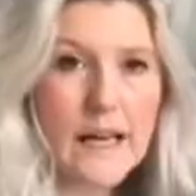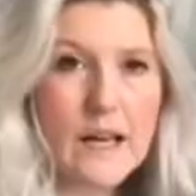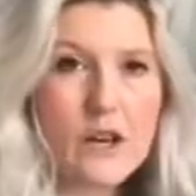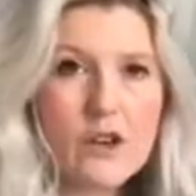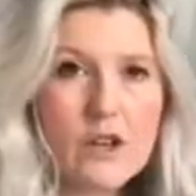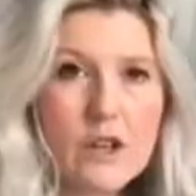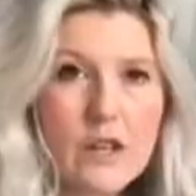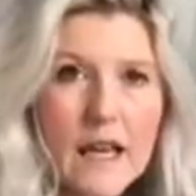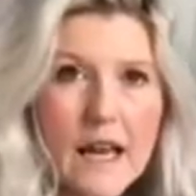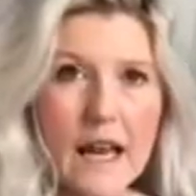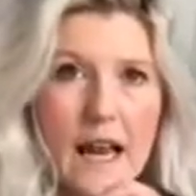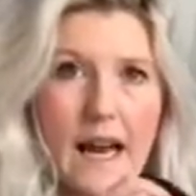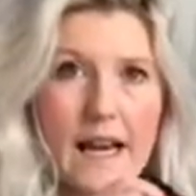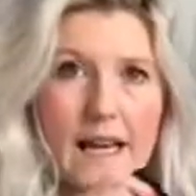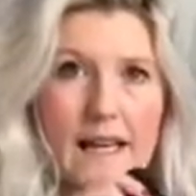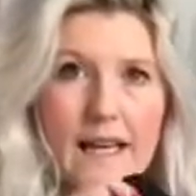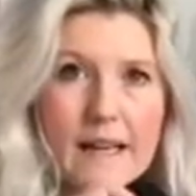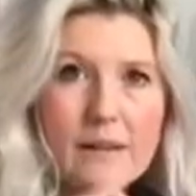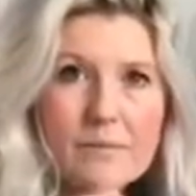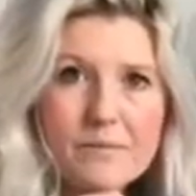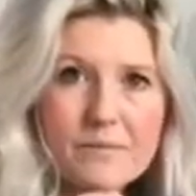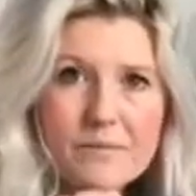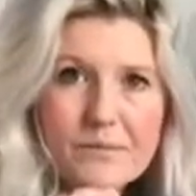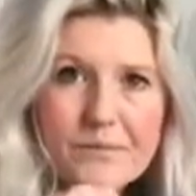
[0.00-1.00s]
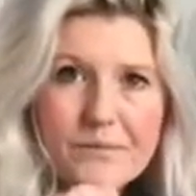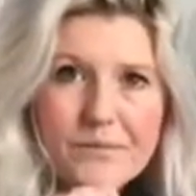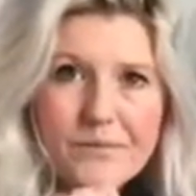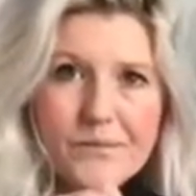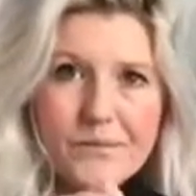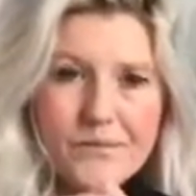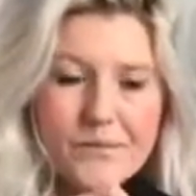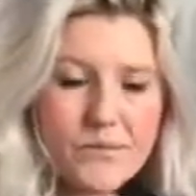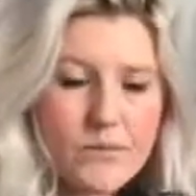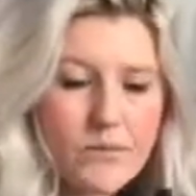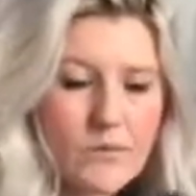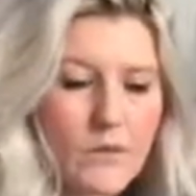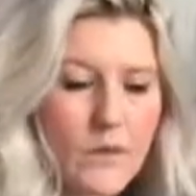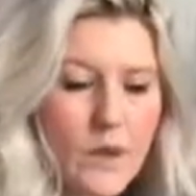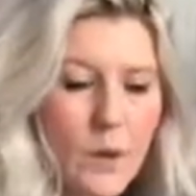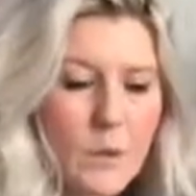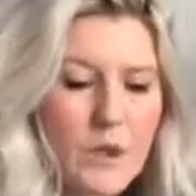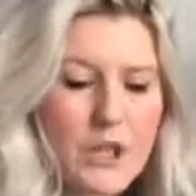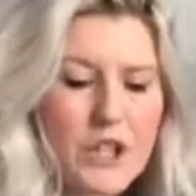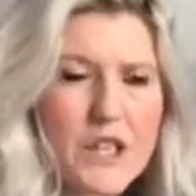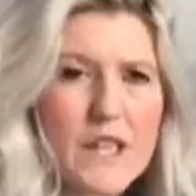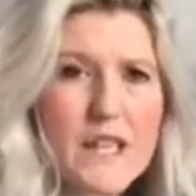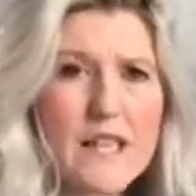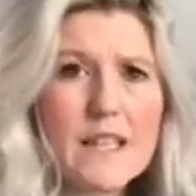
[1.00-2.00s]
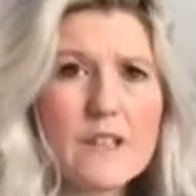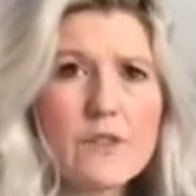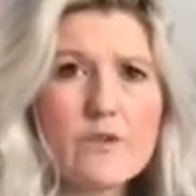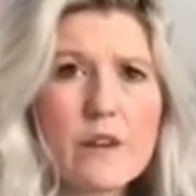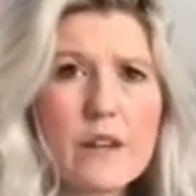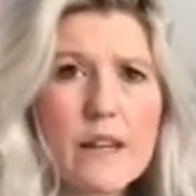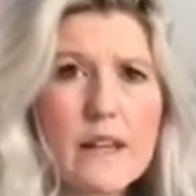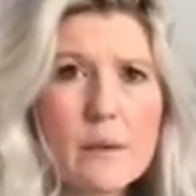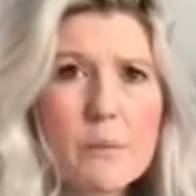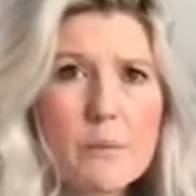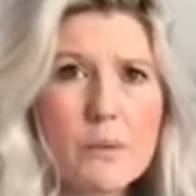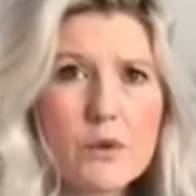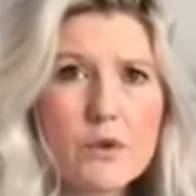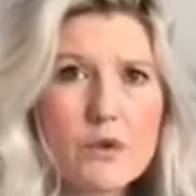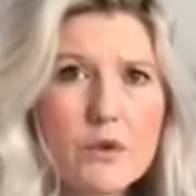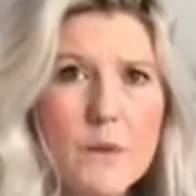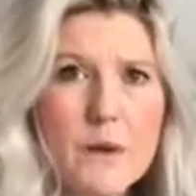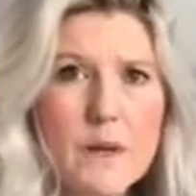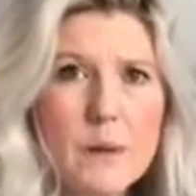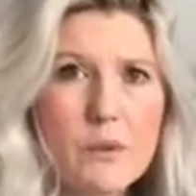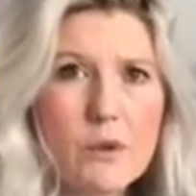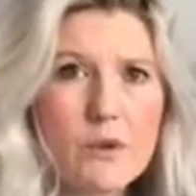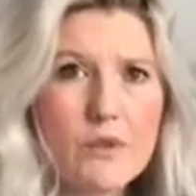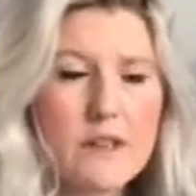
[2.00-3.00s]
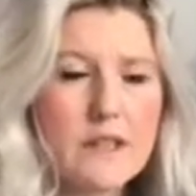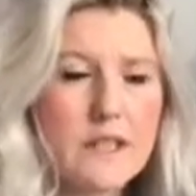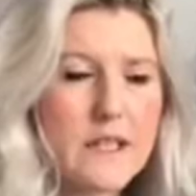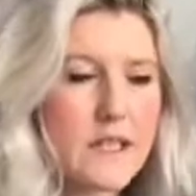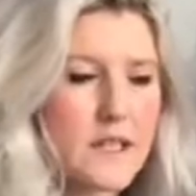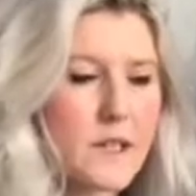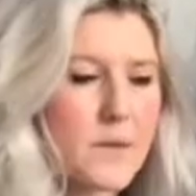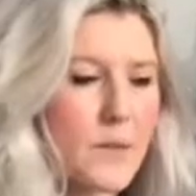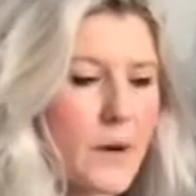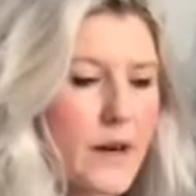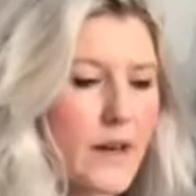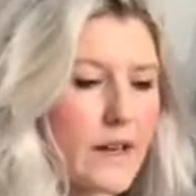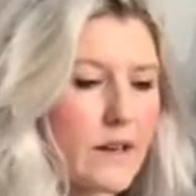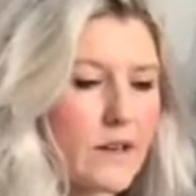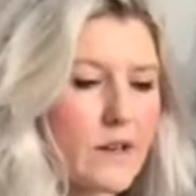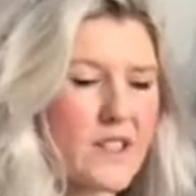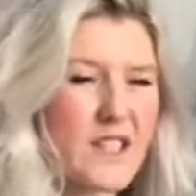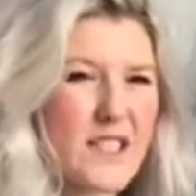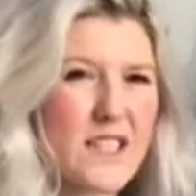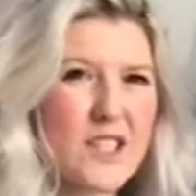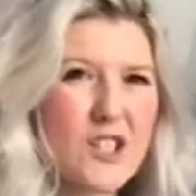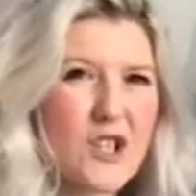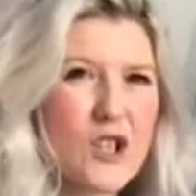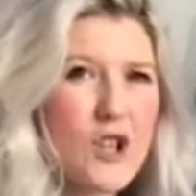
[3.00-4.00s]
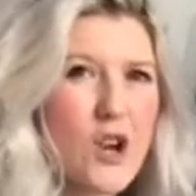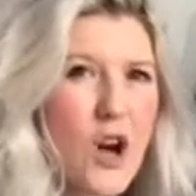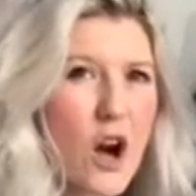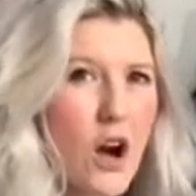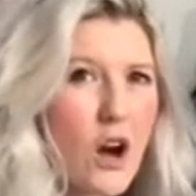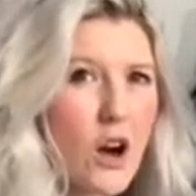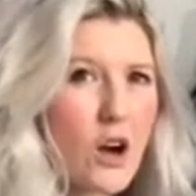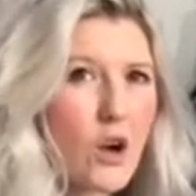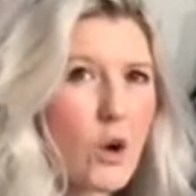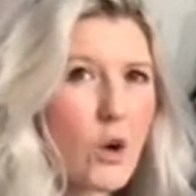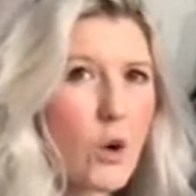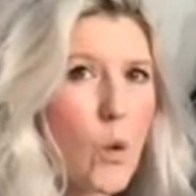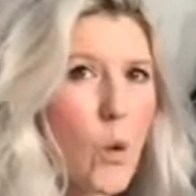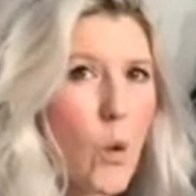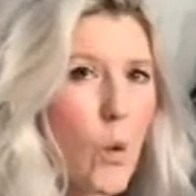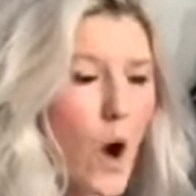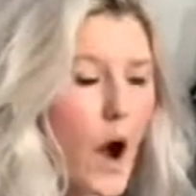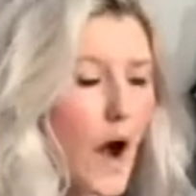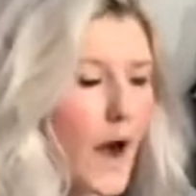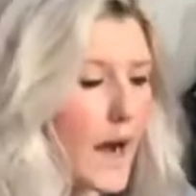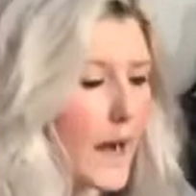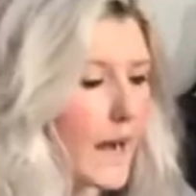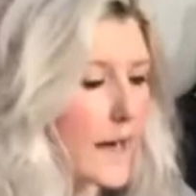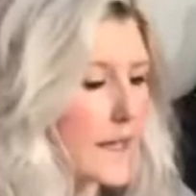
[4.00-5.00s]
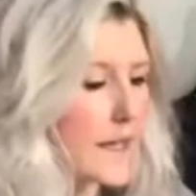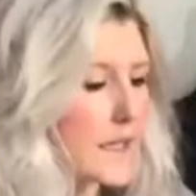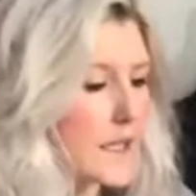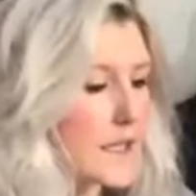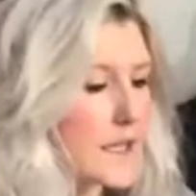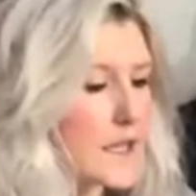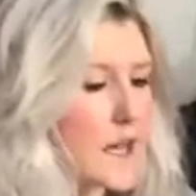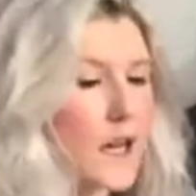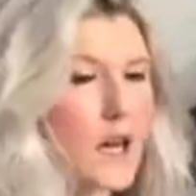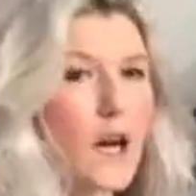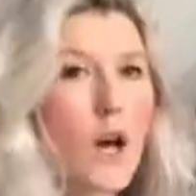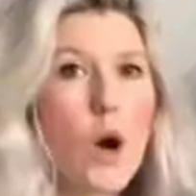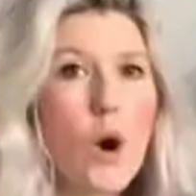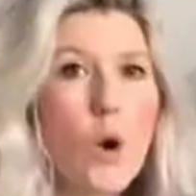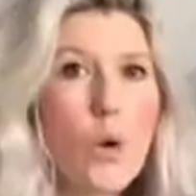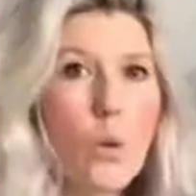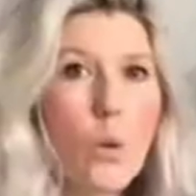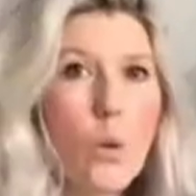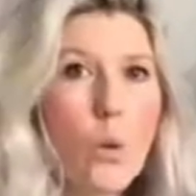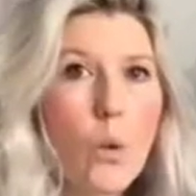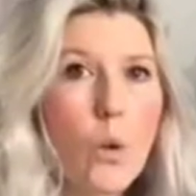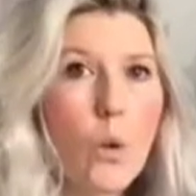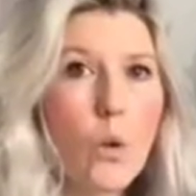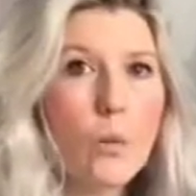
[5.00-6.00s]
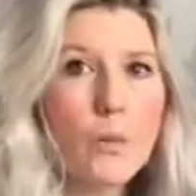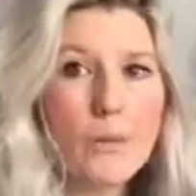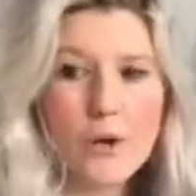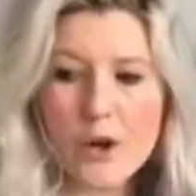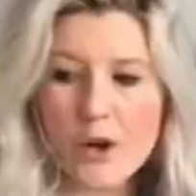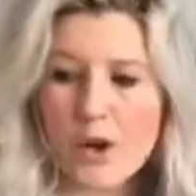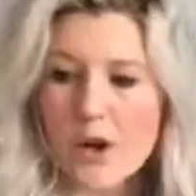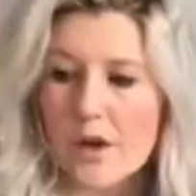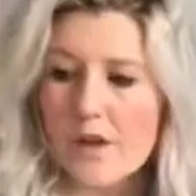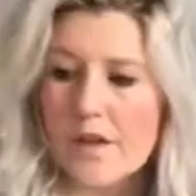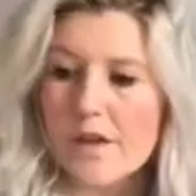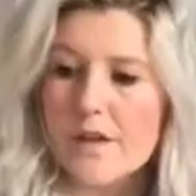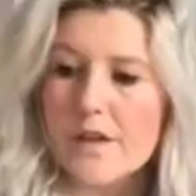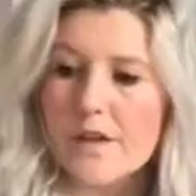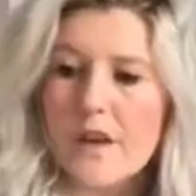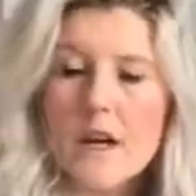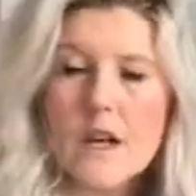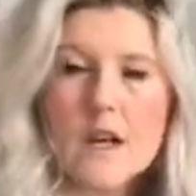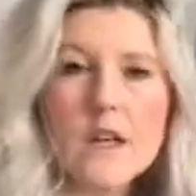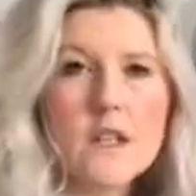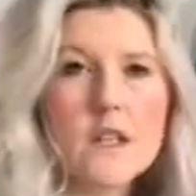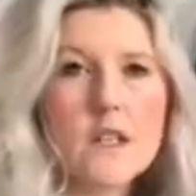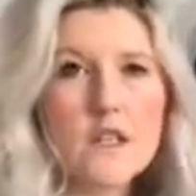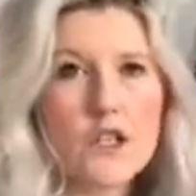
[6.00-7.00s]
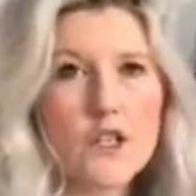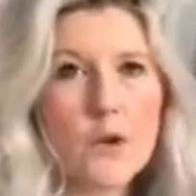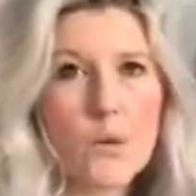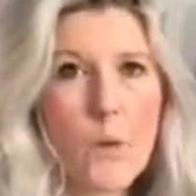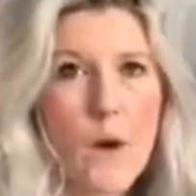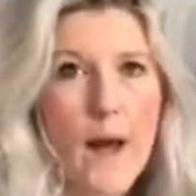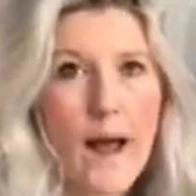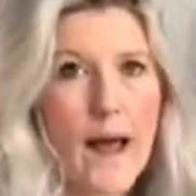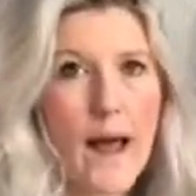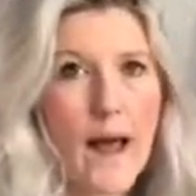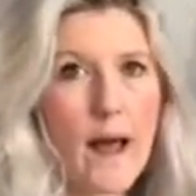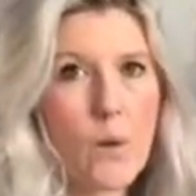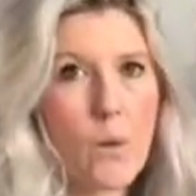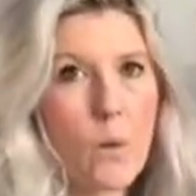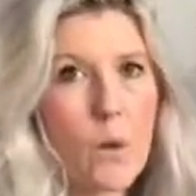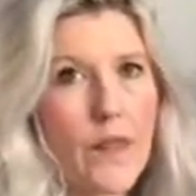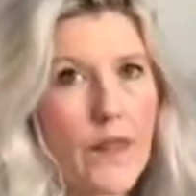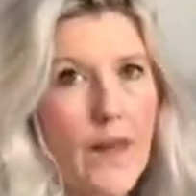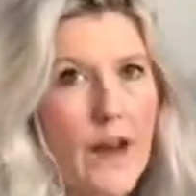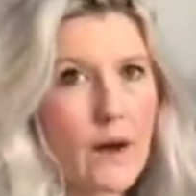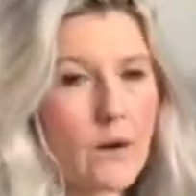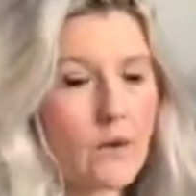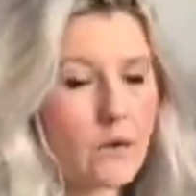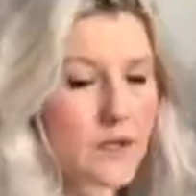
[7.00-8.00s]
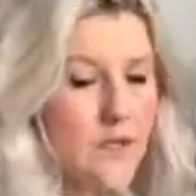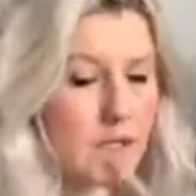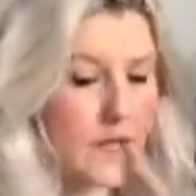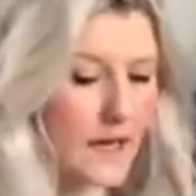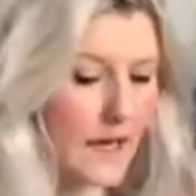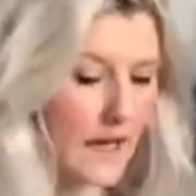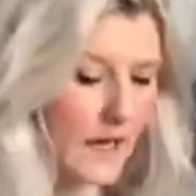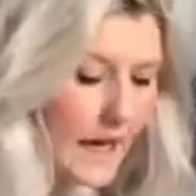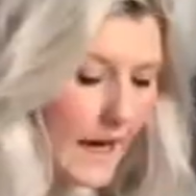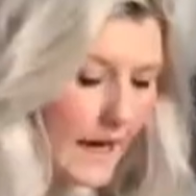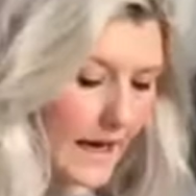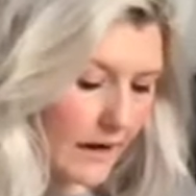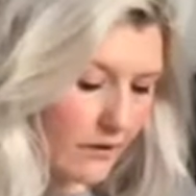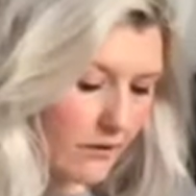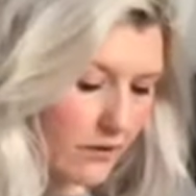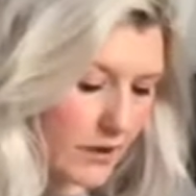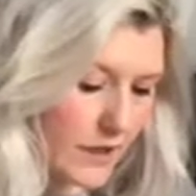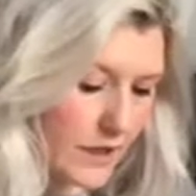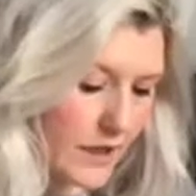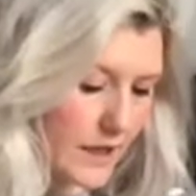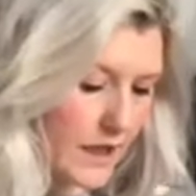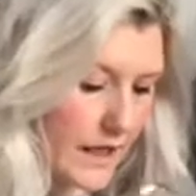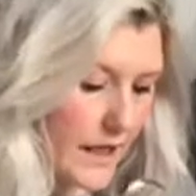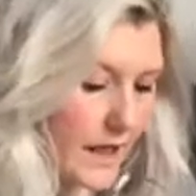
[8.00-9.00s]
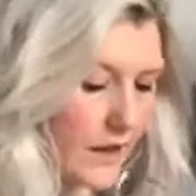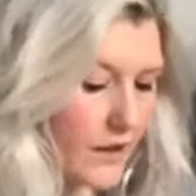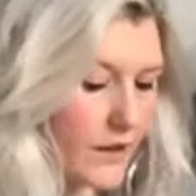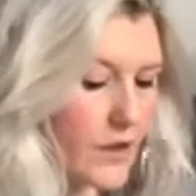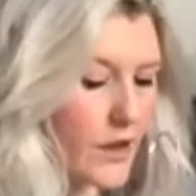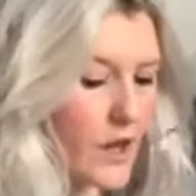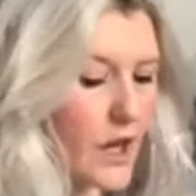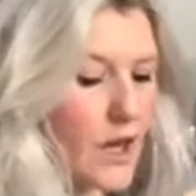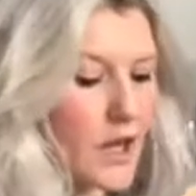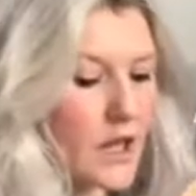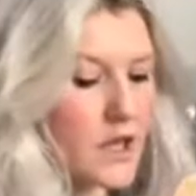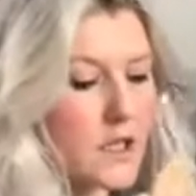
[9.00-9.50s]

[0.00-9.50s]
good lining, which I think is really important when you're moving into spring, because it's not quite warm enough to wear without a layer underneath.